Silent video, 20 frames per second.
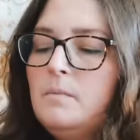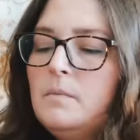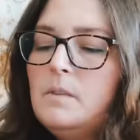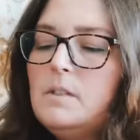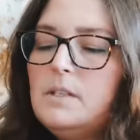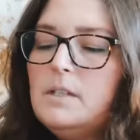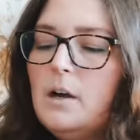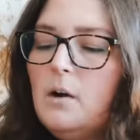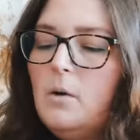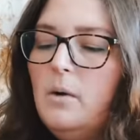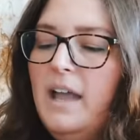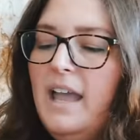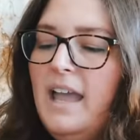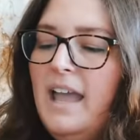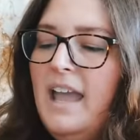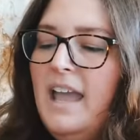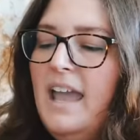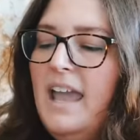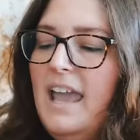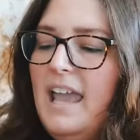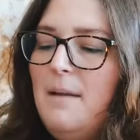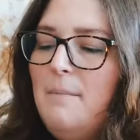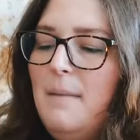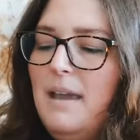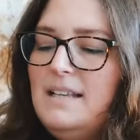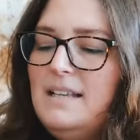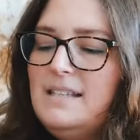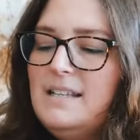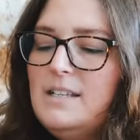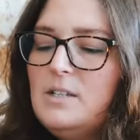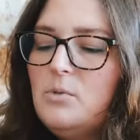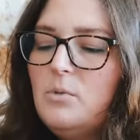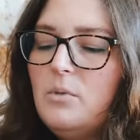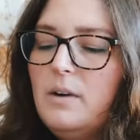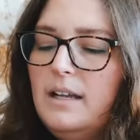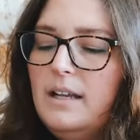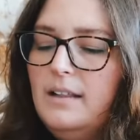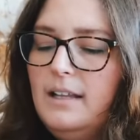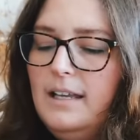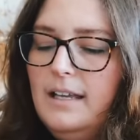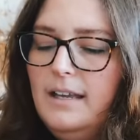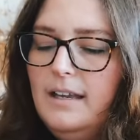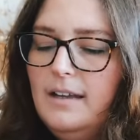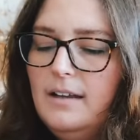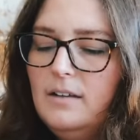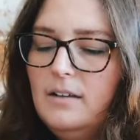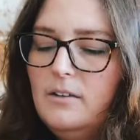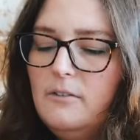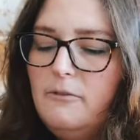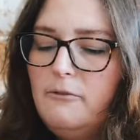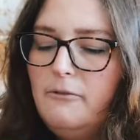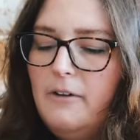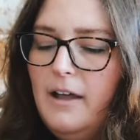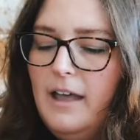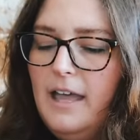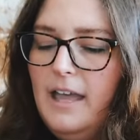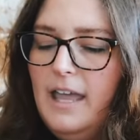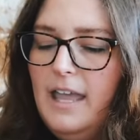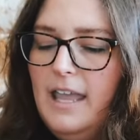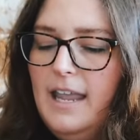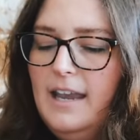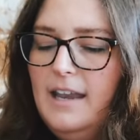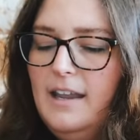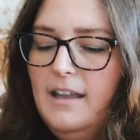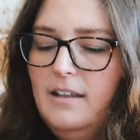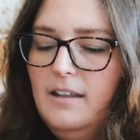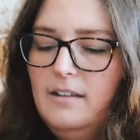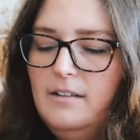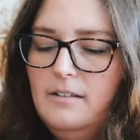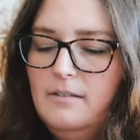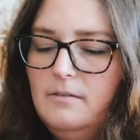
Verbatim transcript: So it makes this really fun